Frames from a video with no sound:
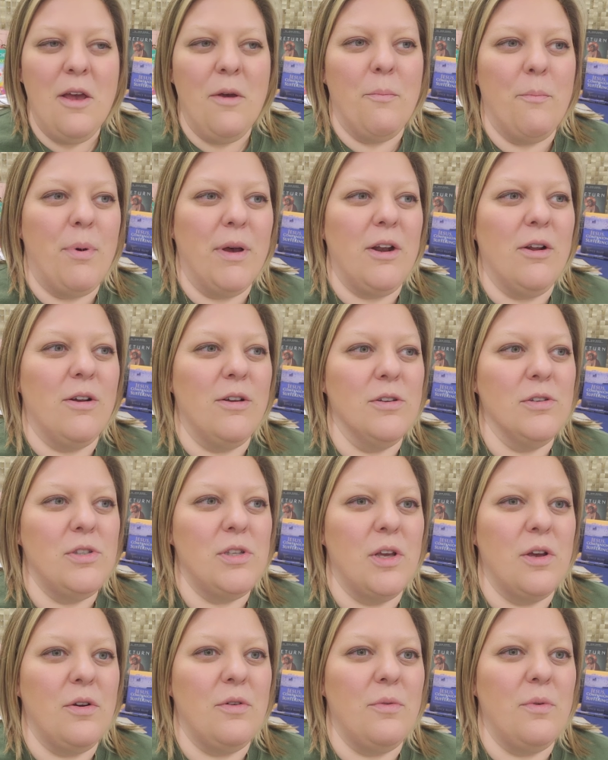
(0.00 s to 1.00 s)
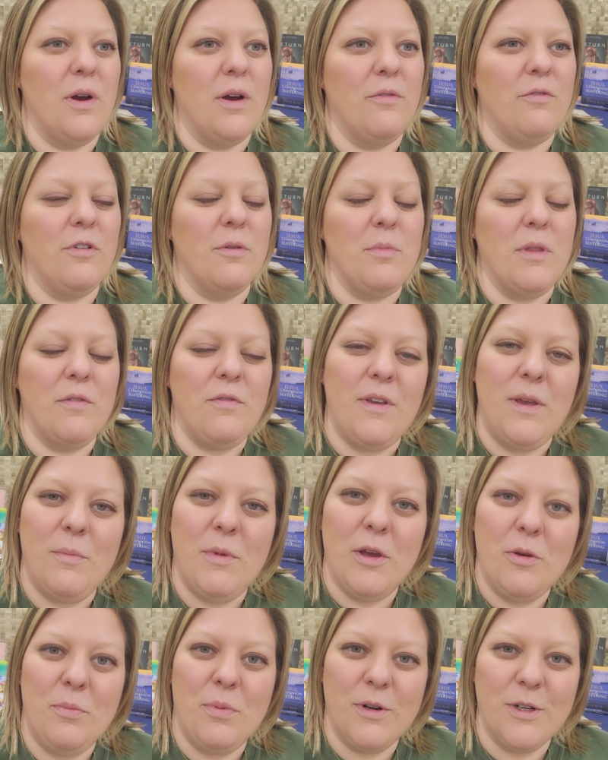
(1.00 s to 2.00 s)
but also from the
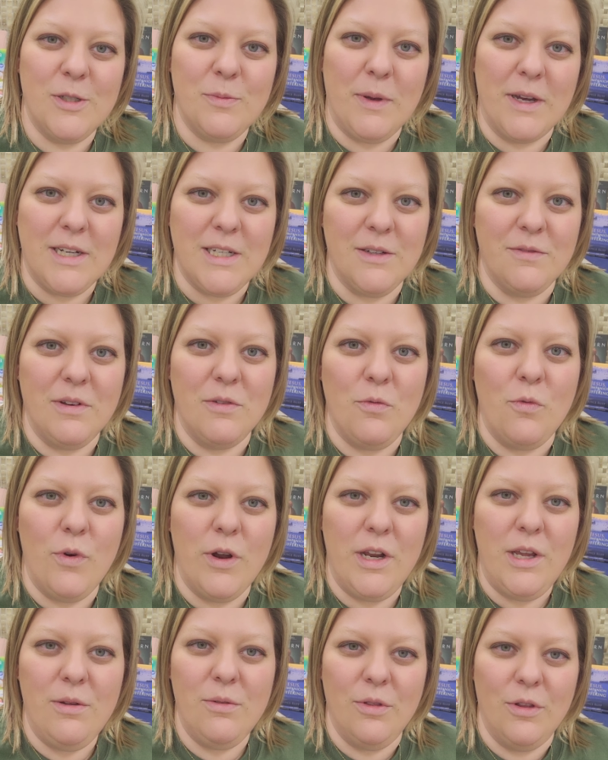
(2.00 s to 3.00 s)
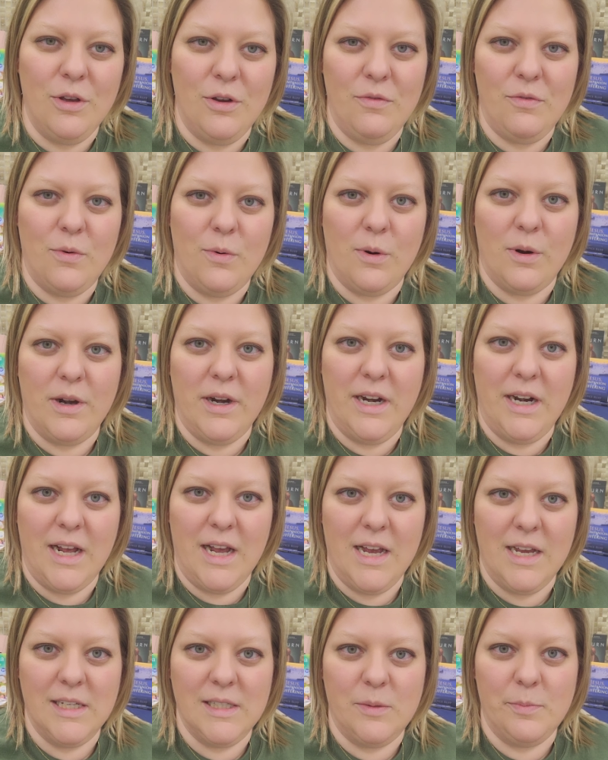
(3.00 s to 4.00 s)
female perspective of what do you look for in a
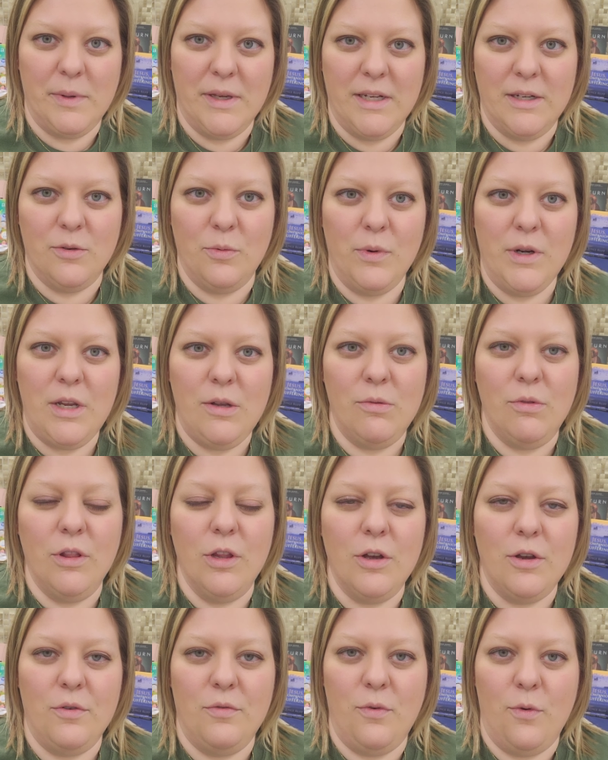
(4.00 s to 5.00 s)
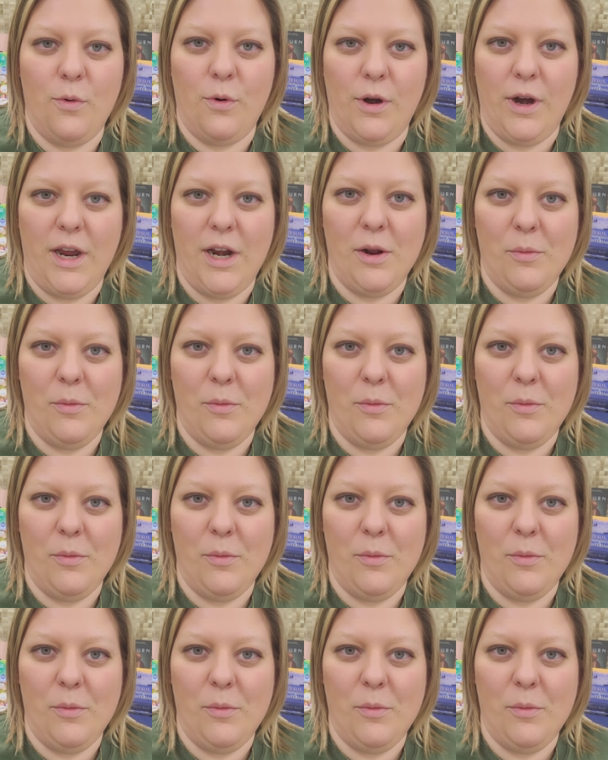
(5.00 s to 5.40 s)
husband? What do you look for in